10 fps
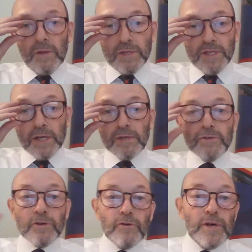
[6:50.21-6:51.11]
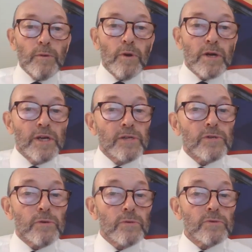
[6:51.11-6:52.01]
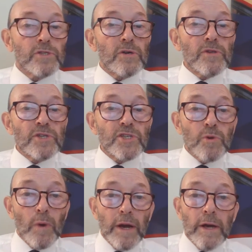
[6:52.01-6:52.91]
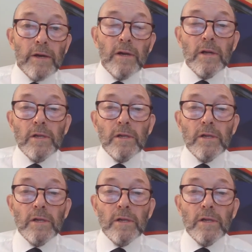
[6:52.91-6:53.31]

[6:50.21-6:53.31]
The second degree working tools are the square,